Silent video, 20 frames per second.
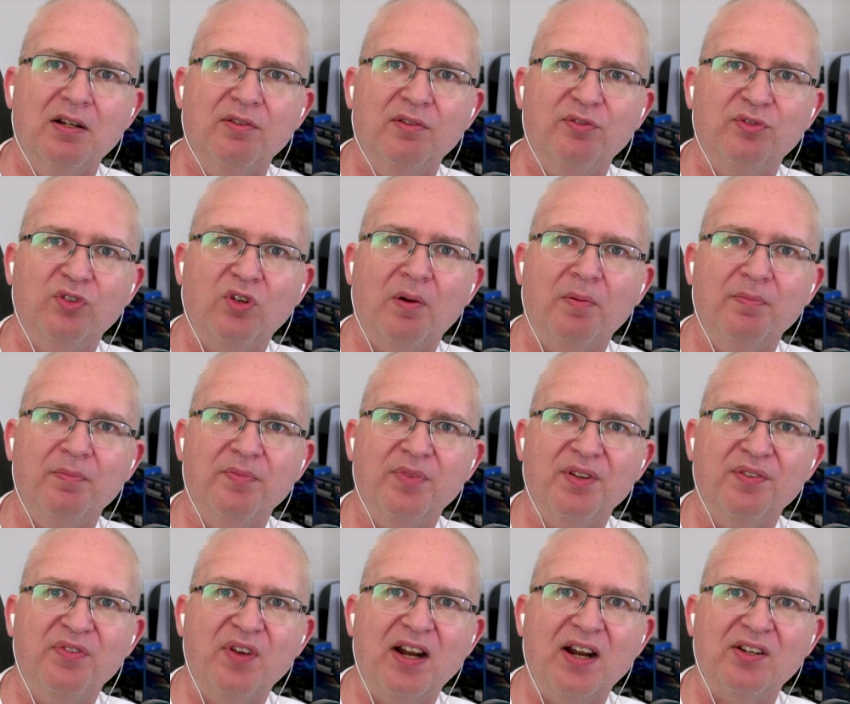from
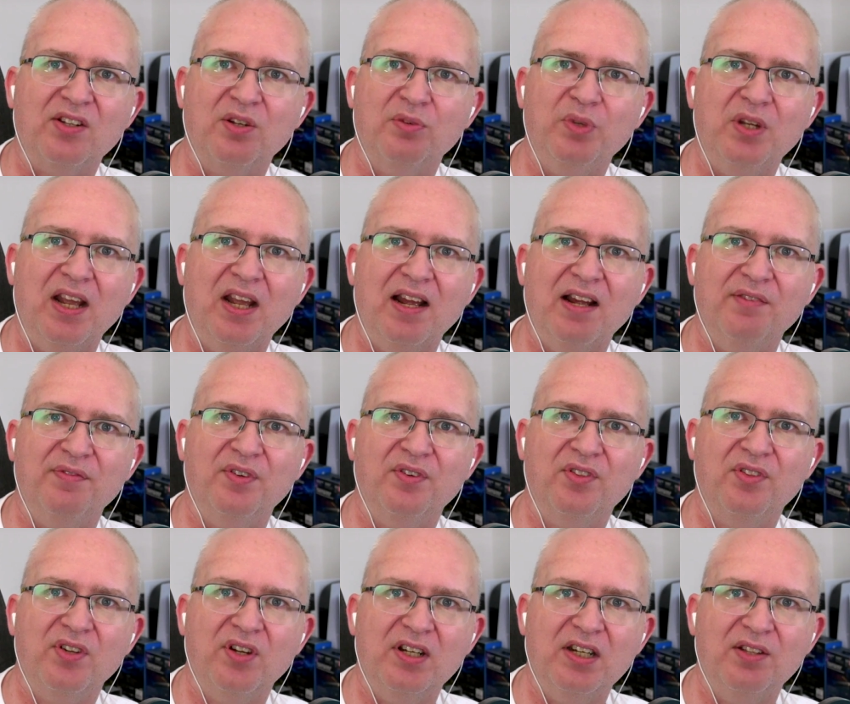the fact that we have
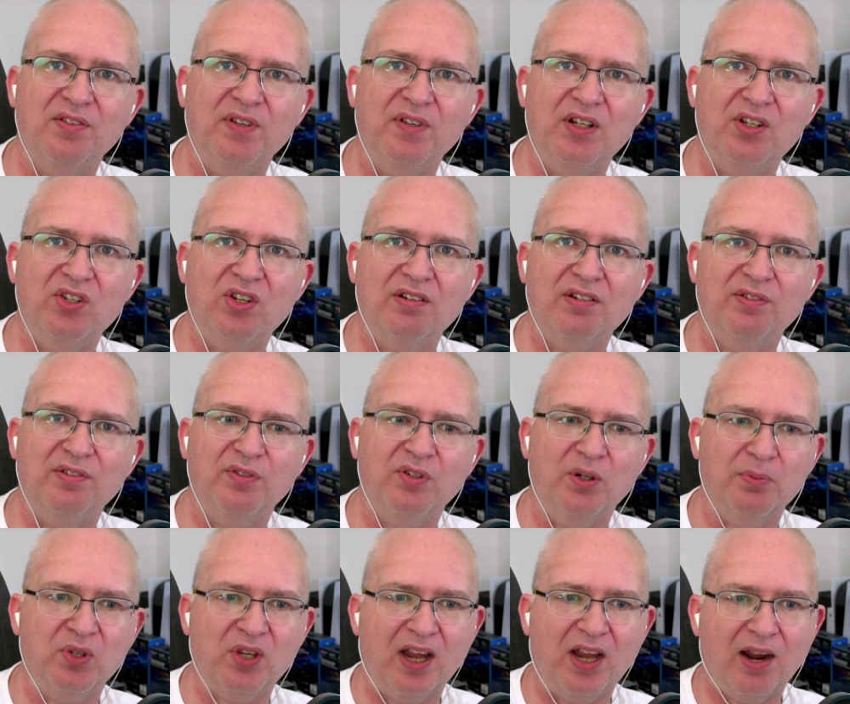33
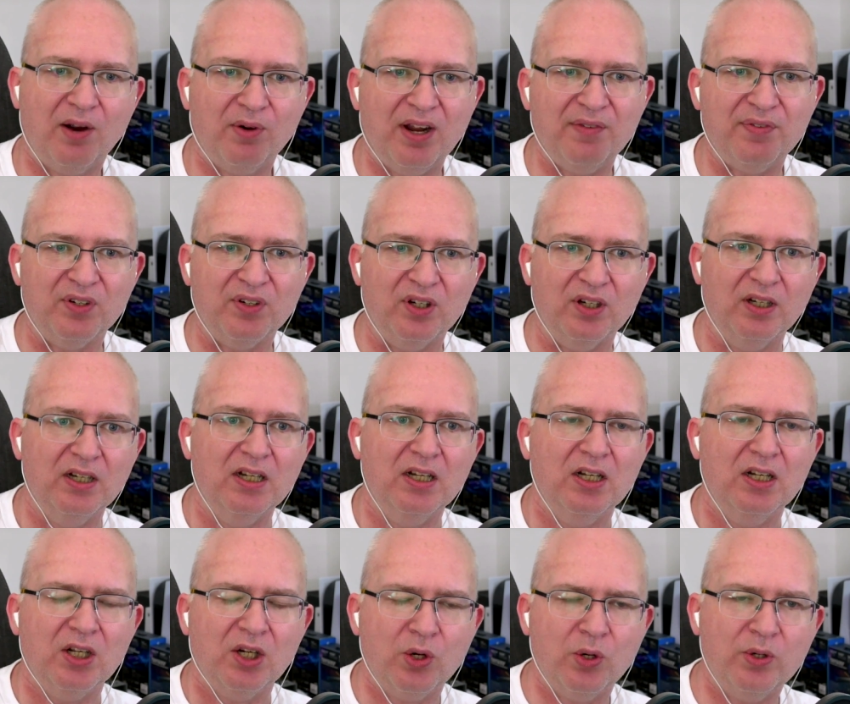teraflops. However,
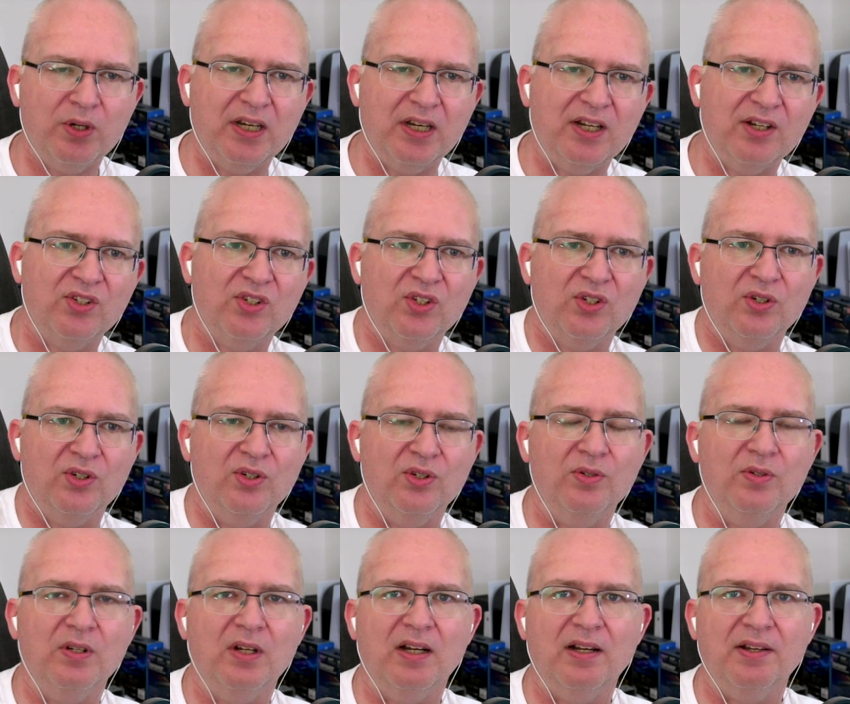according
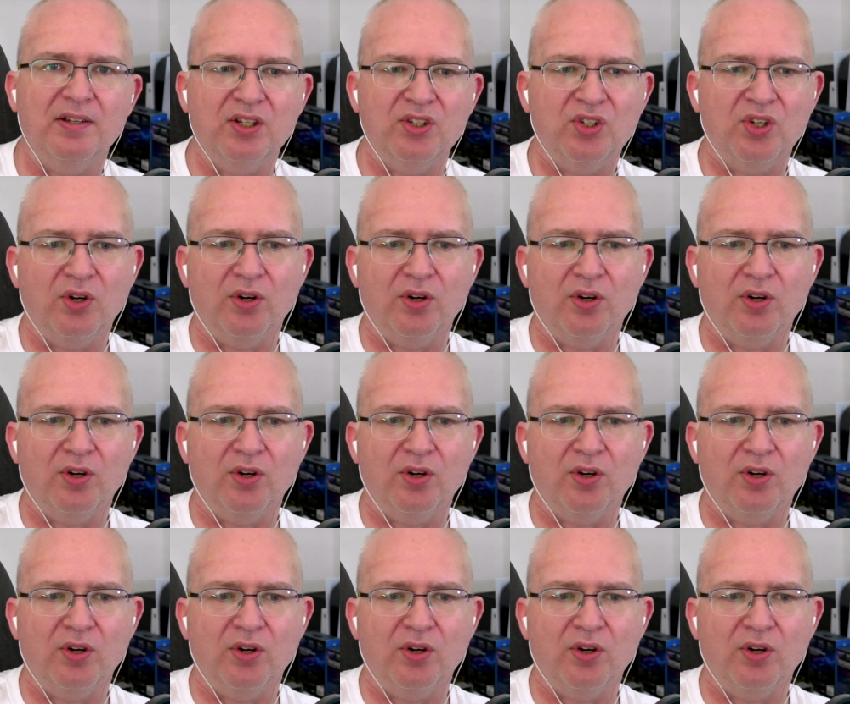to uh, this